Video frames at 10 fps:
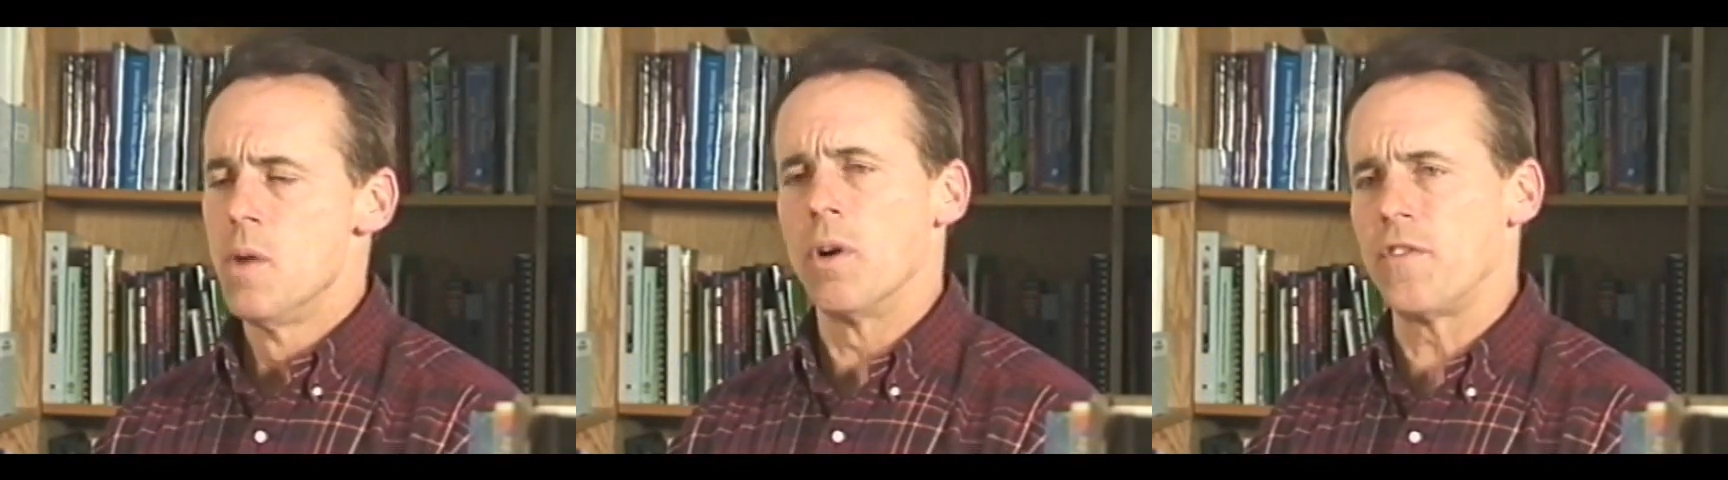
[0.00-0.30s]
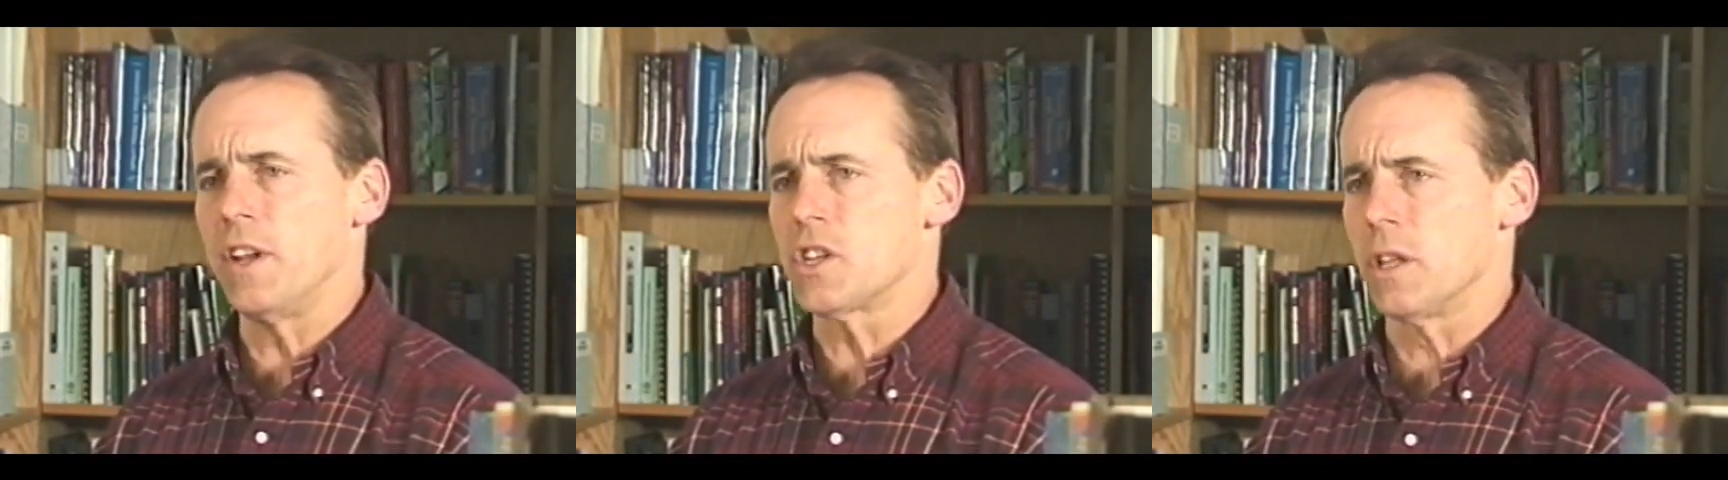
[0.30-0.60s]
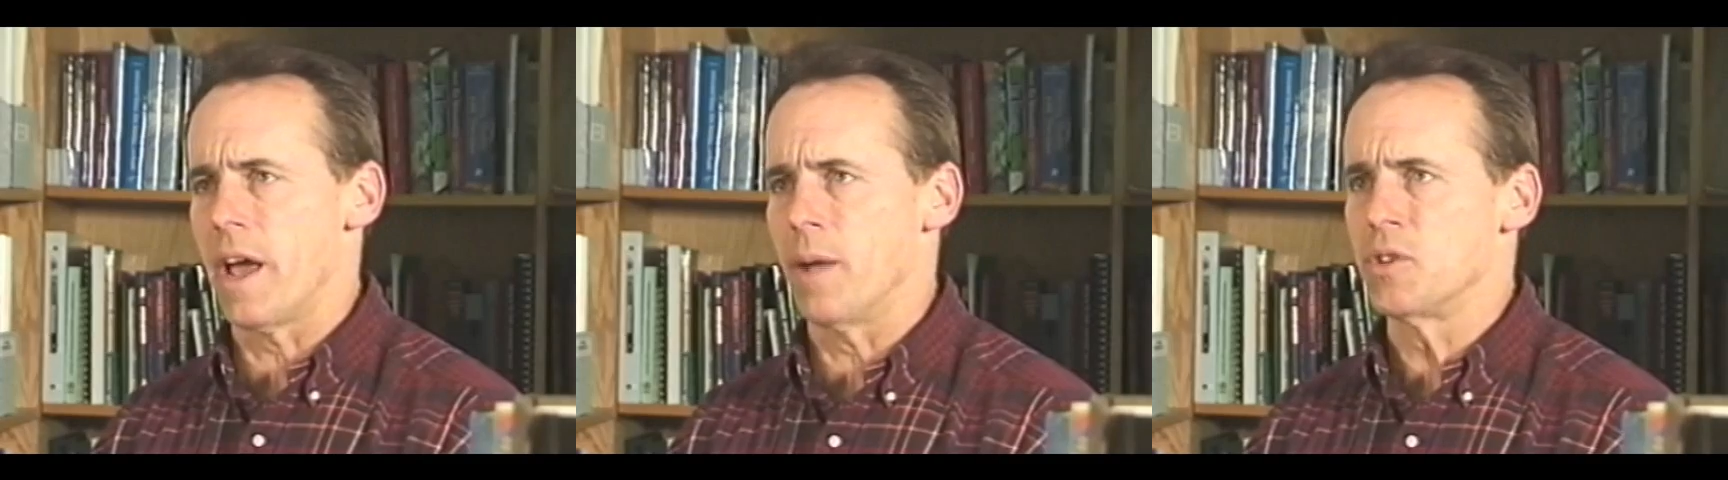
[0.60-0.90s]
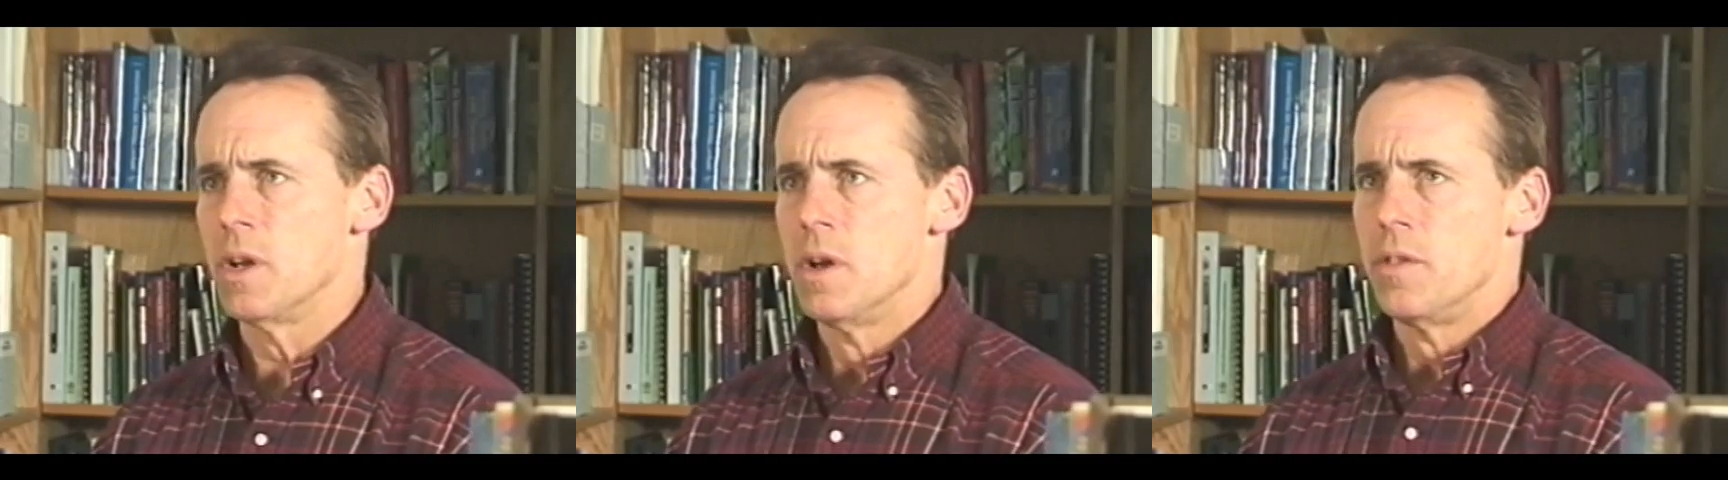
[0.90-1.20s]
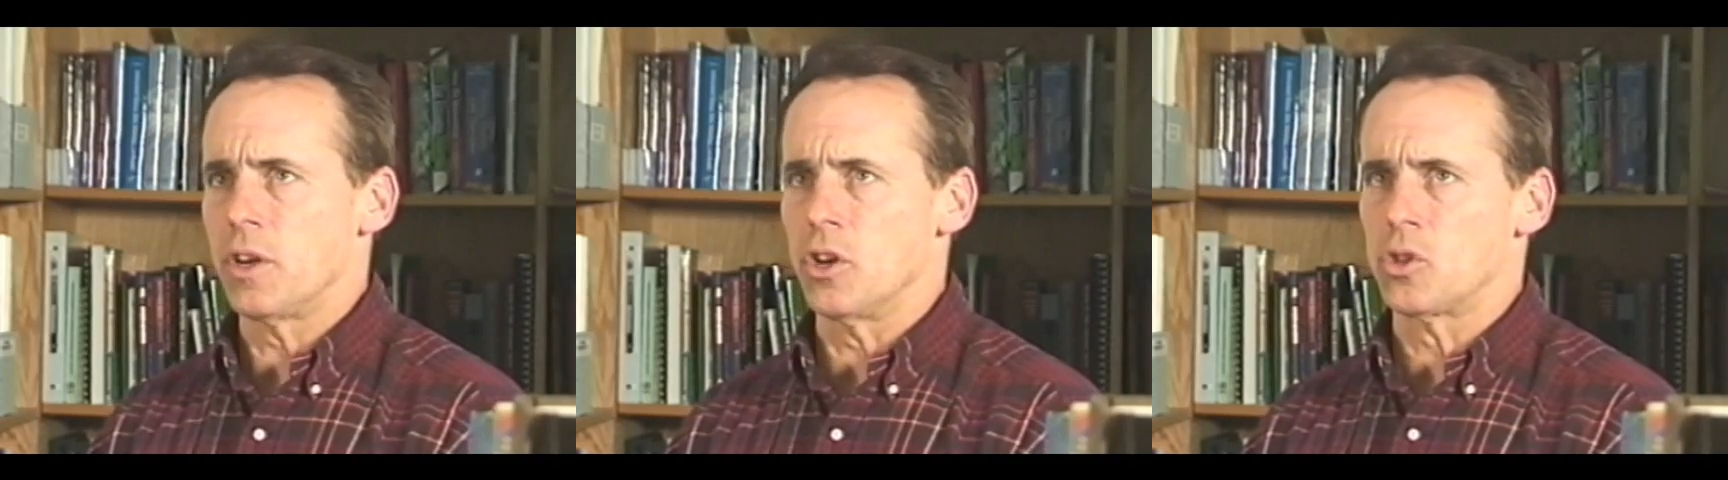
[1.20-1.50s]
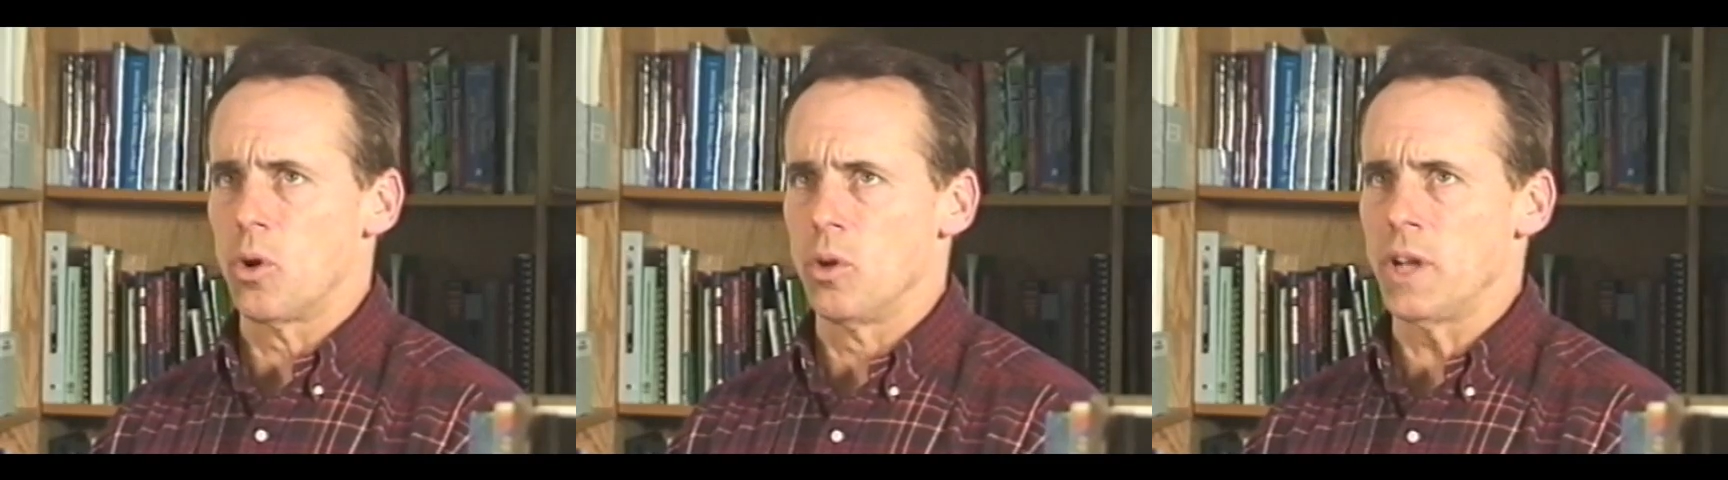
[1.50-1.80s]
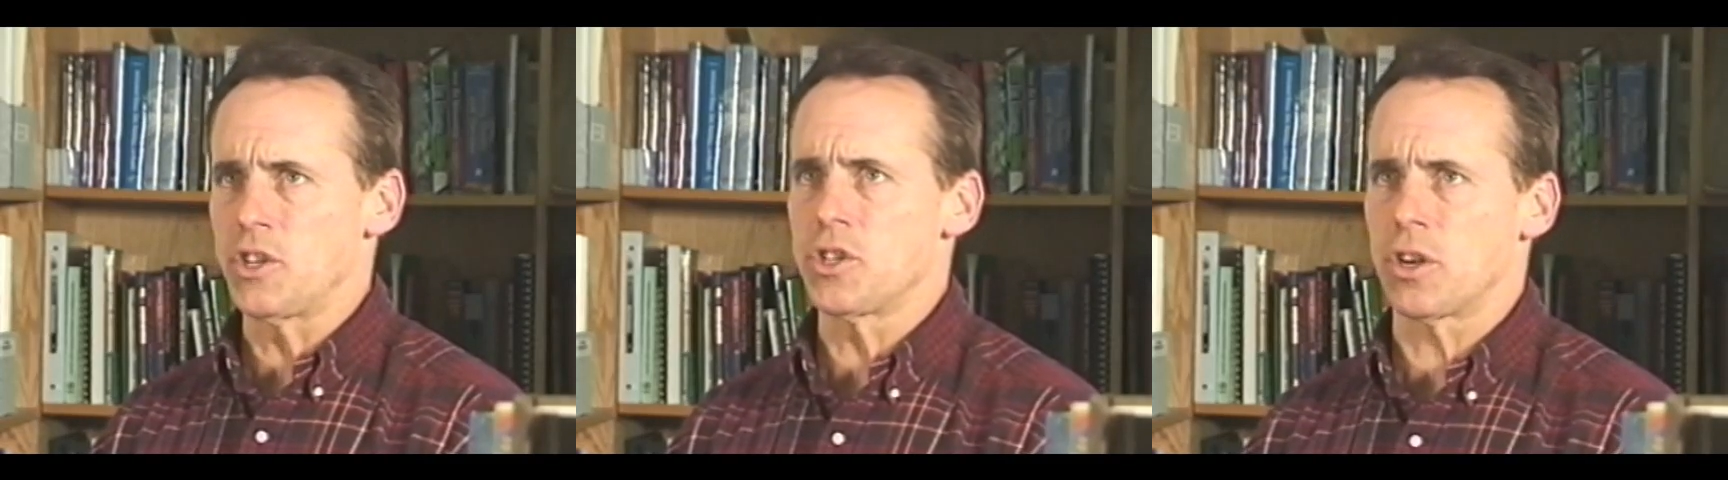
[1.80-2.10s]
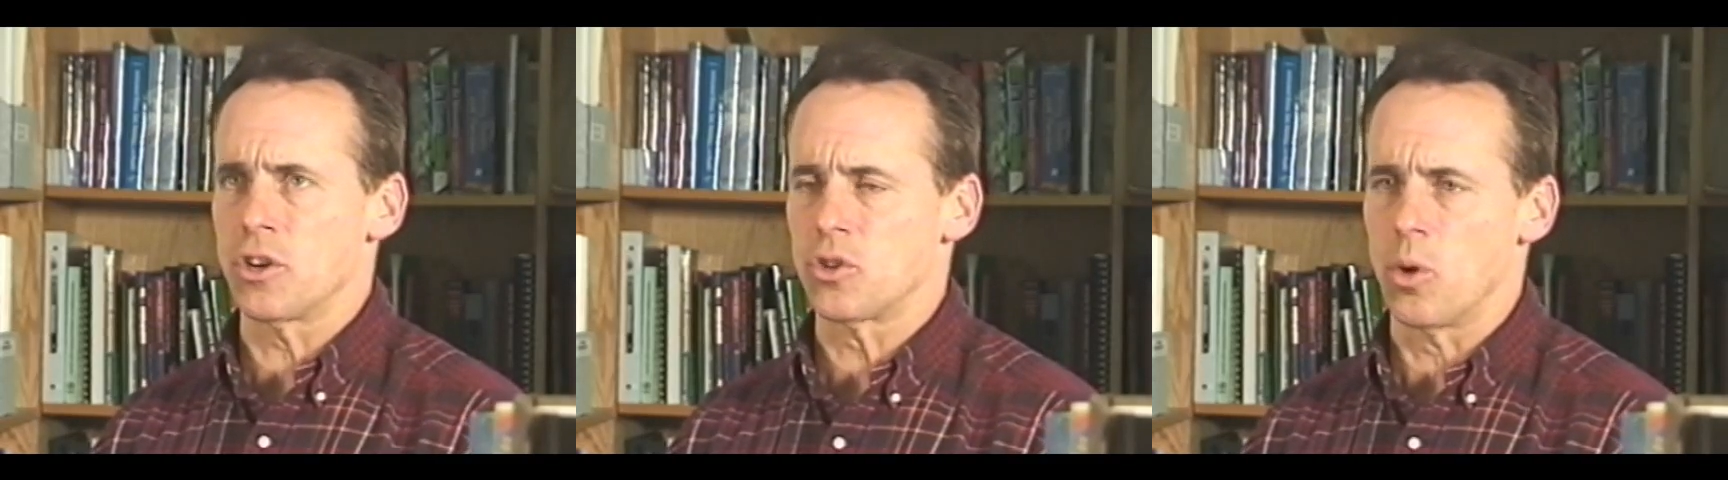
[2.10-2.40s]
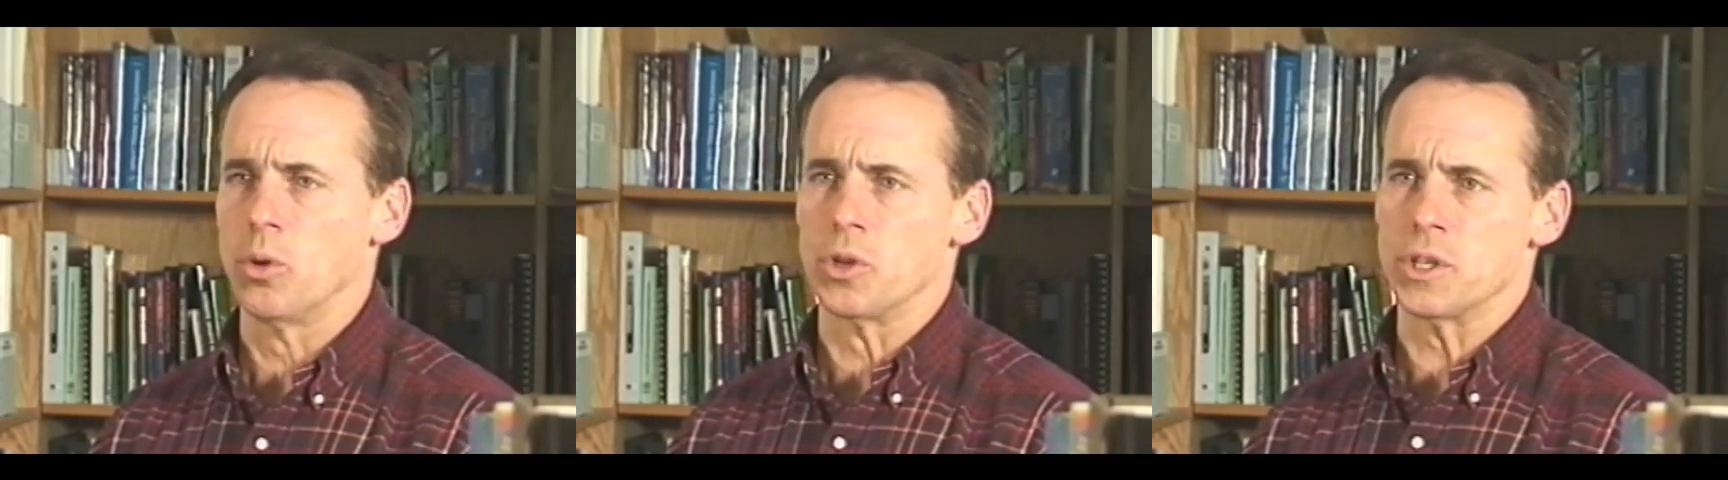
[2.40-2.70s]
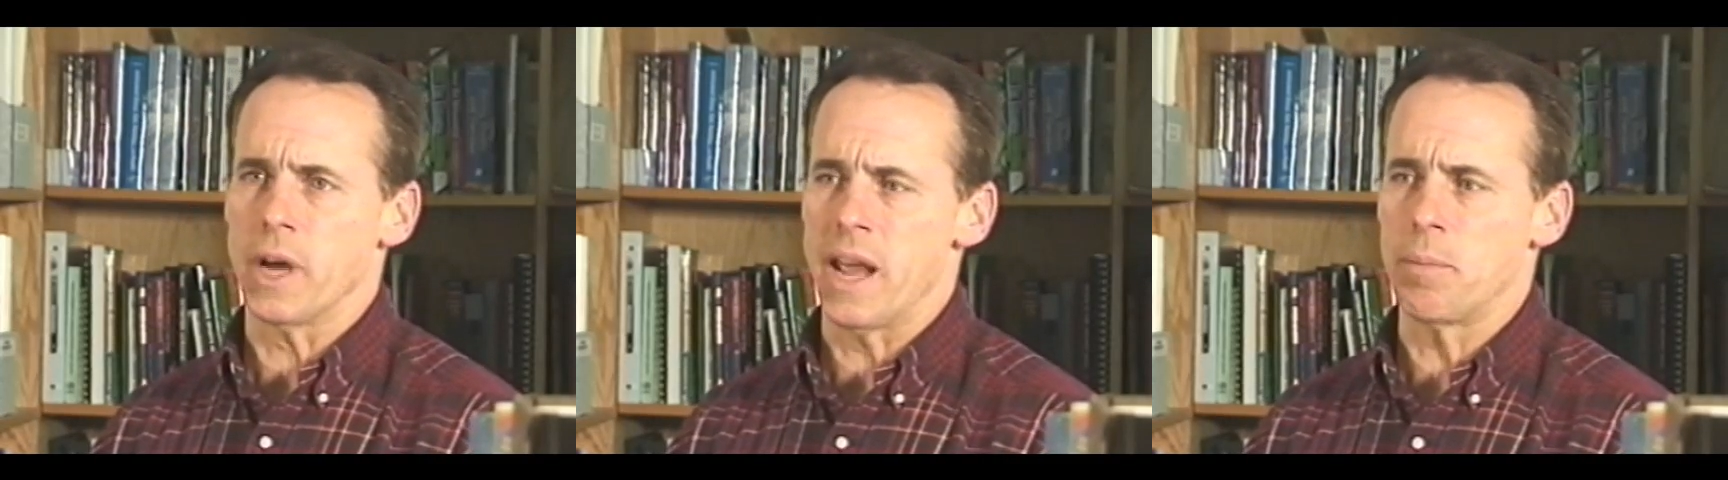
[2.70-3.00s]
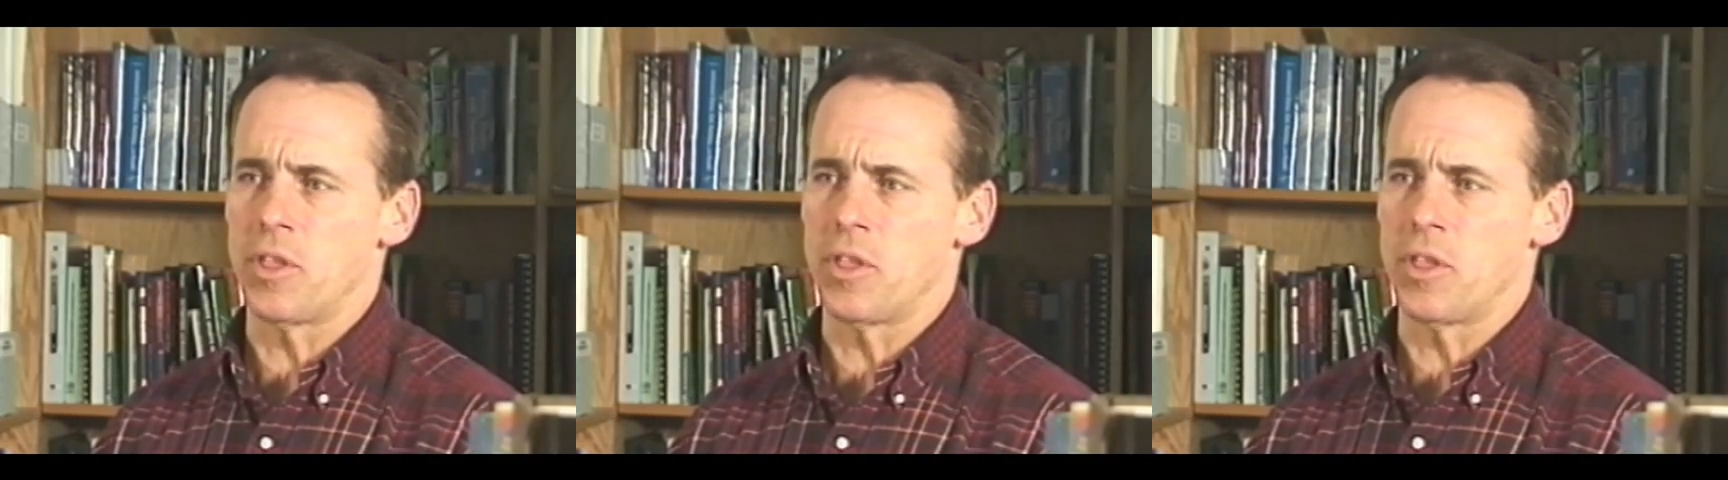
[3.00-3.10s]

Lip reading: Where Phoenix Labs, the control, not just the controls are tight,